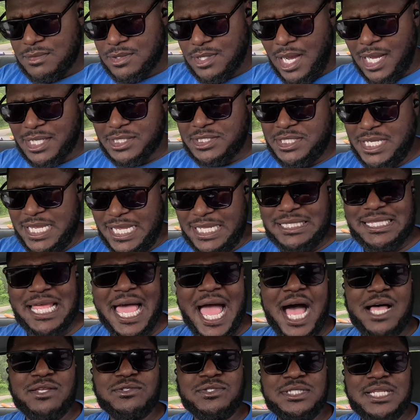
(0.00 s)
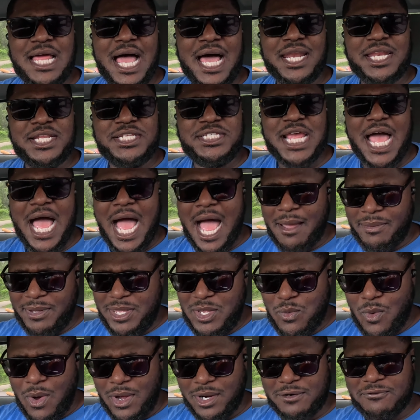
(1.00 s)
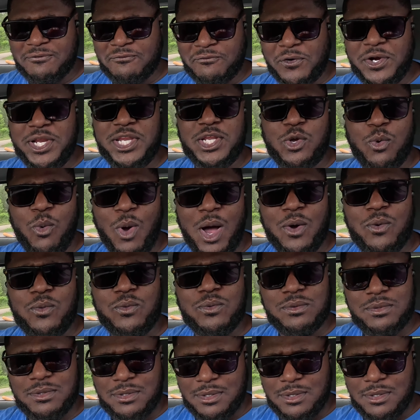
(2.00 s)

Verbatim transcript: A $10,000 job, he want a free quote.